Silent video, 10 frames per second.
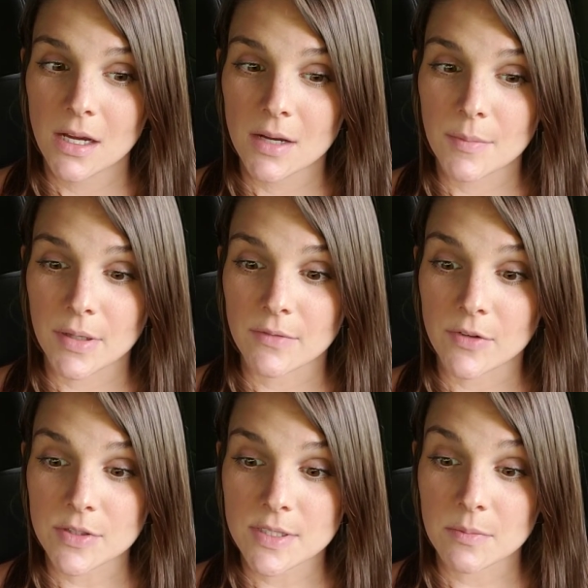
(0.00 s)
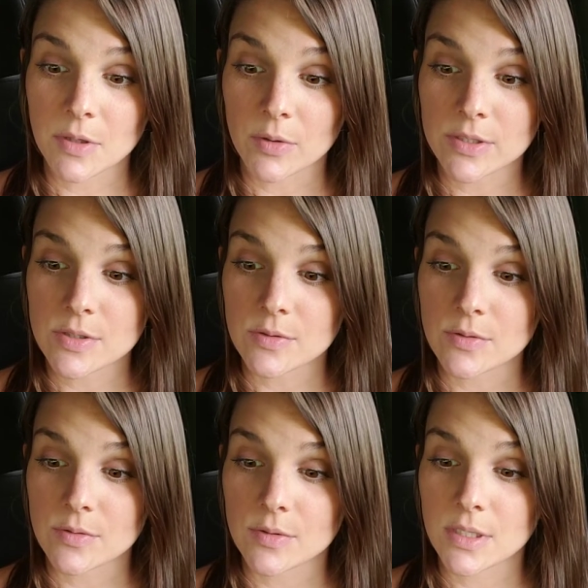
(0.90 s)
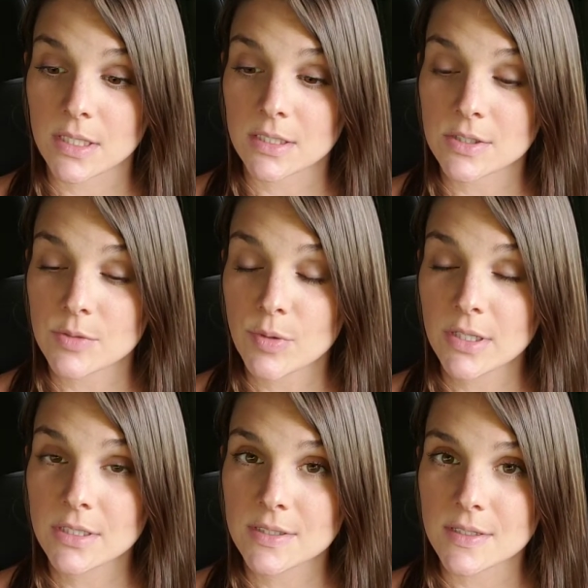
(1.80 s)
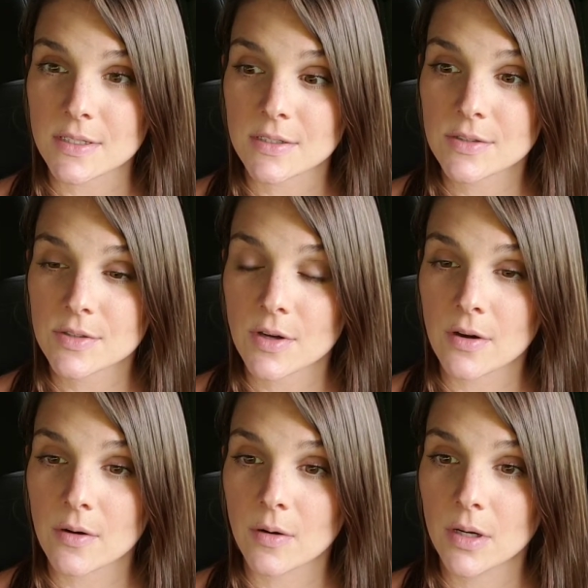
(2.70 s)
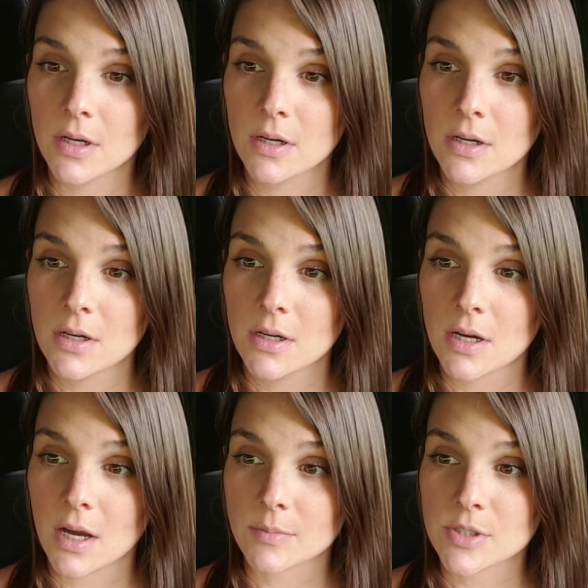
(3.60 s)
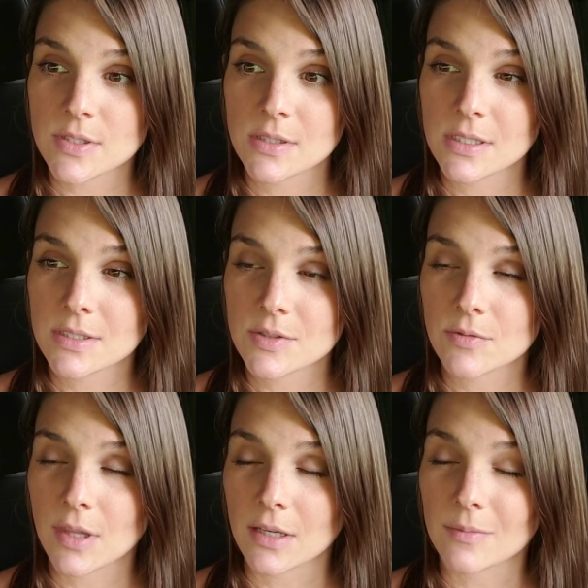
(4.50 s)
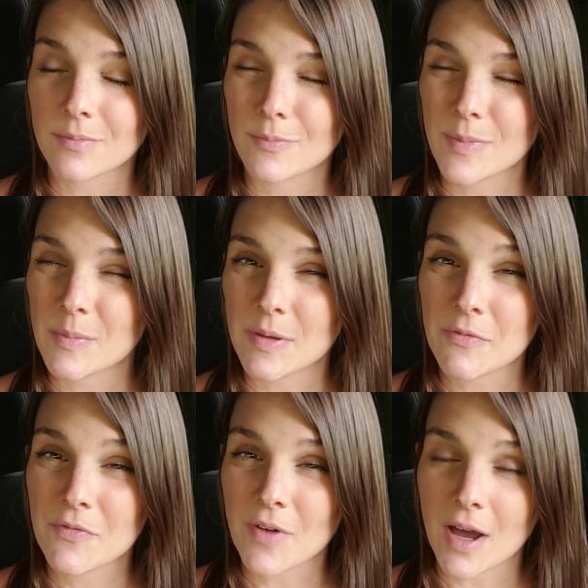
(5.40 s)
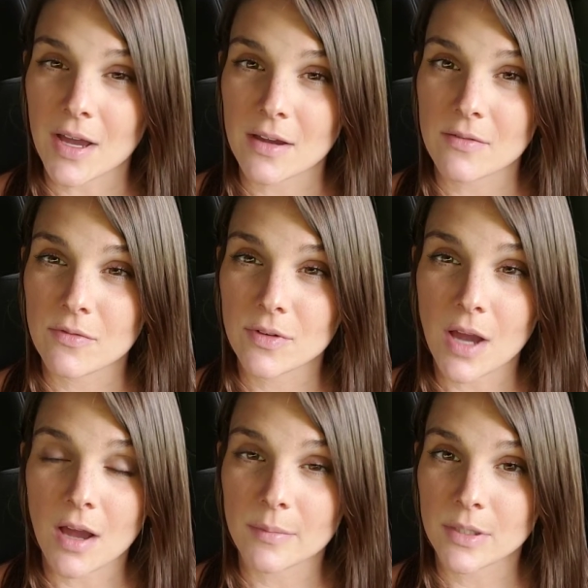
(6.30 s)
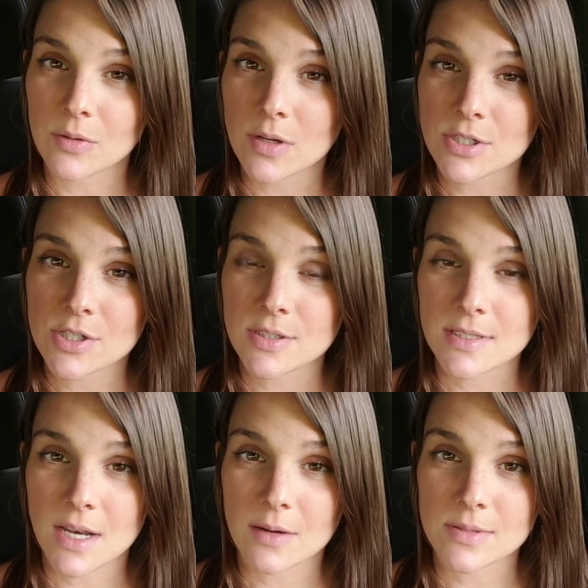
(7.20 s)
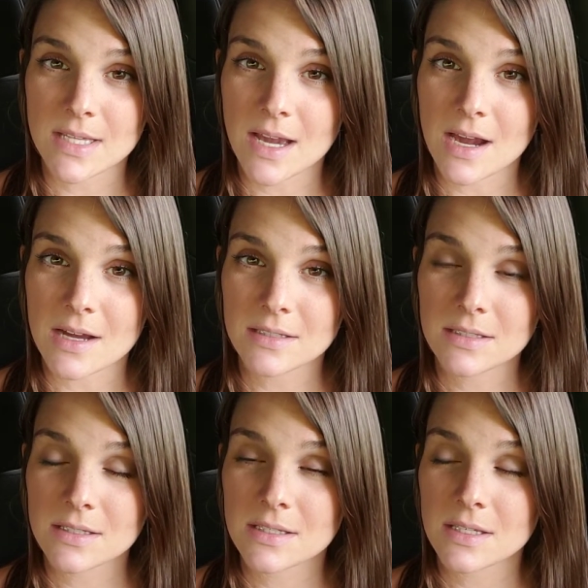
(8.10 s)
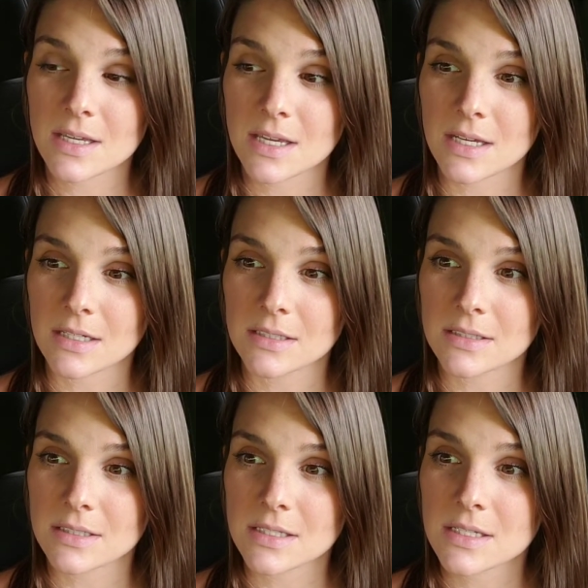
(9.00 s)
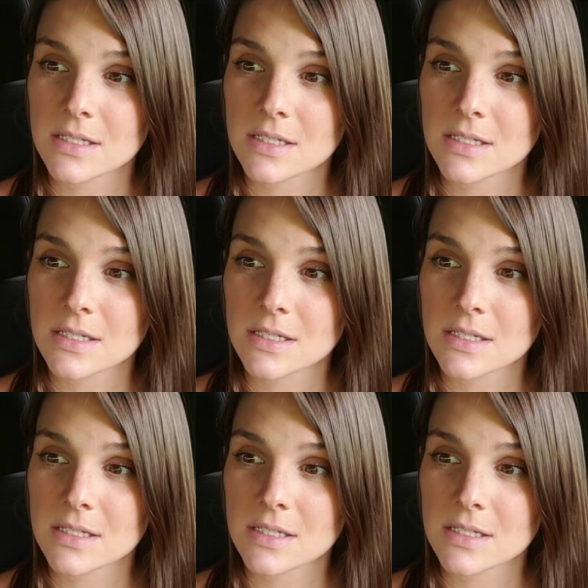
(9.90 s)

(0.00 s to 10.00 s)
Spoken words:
But first, I'm going to get into pregnancy. So I'm just going to answer like maybe five common questions that I was asked and